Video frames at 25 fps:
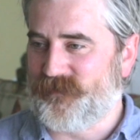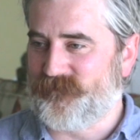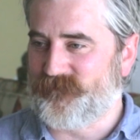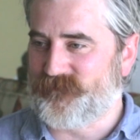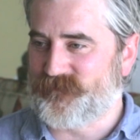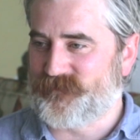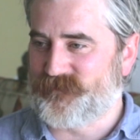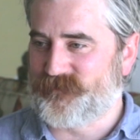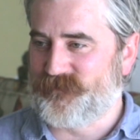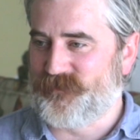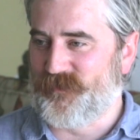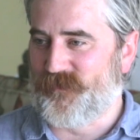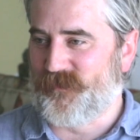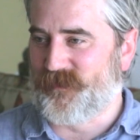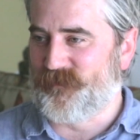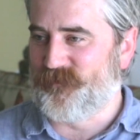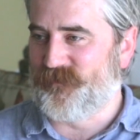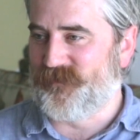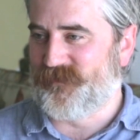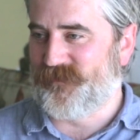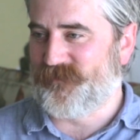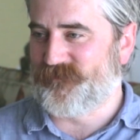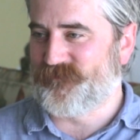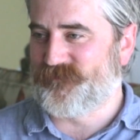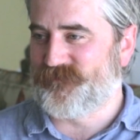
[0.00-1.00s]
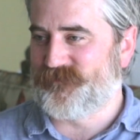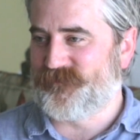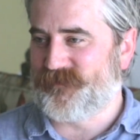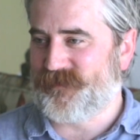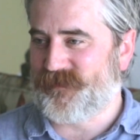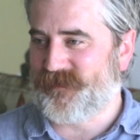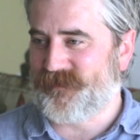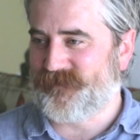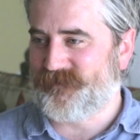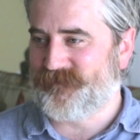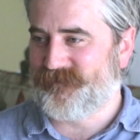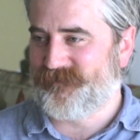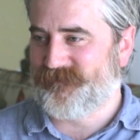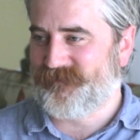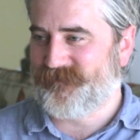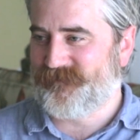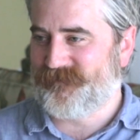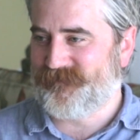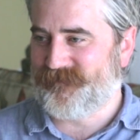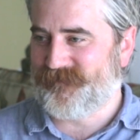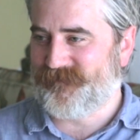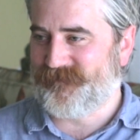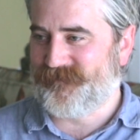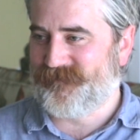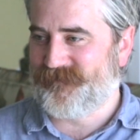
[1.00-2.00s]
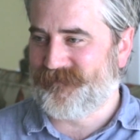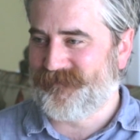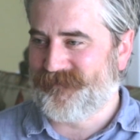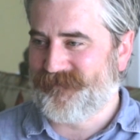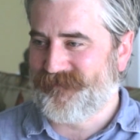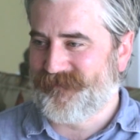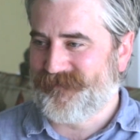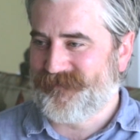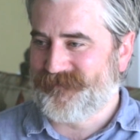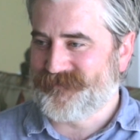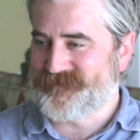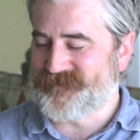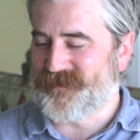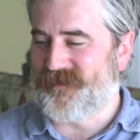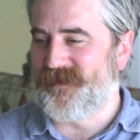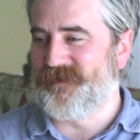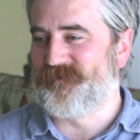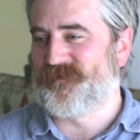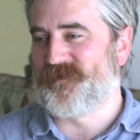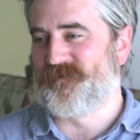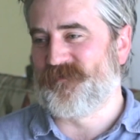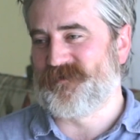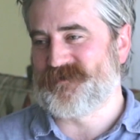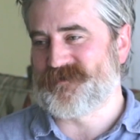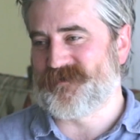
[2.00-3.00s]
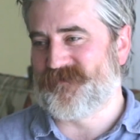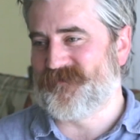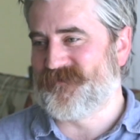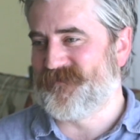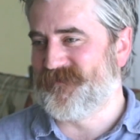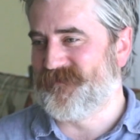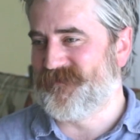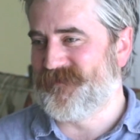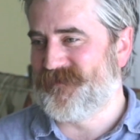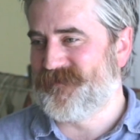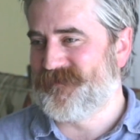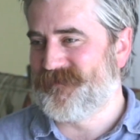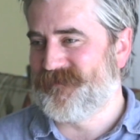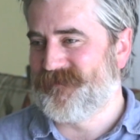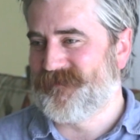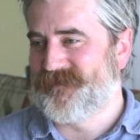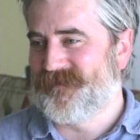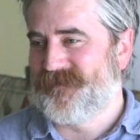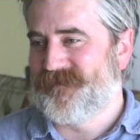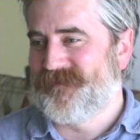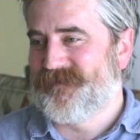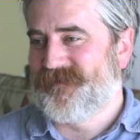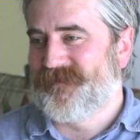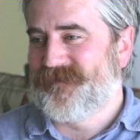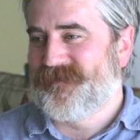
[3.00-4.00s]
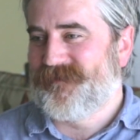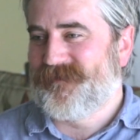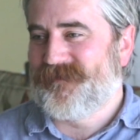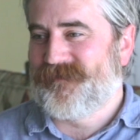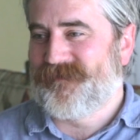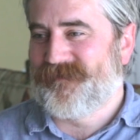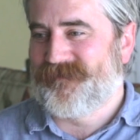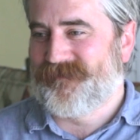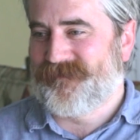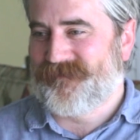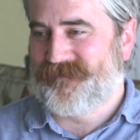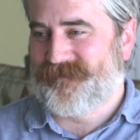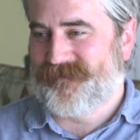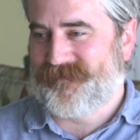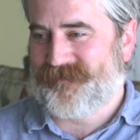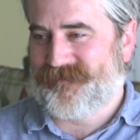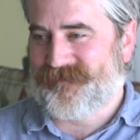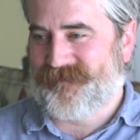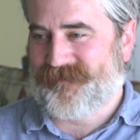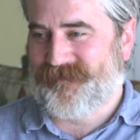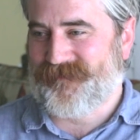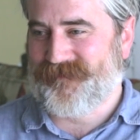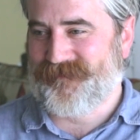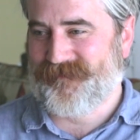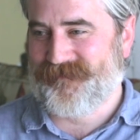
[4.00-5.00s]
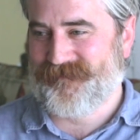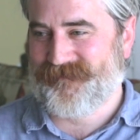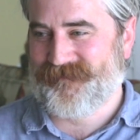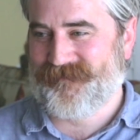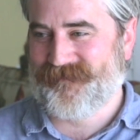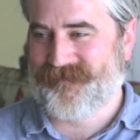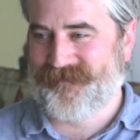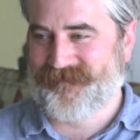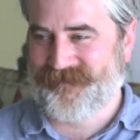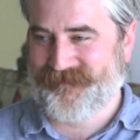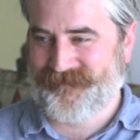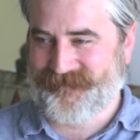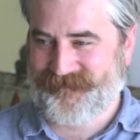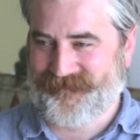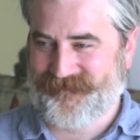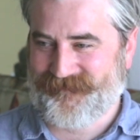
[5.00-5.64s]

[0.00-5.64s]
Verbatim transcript: when he was young and buff. Yeah. Time can be so cruel. You look better than that. David, it's been brilliant.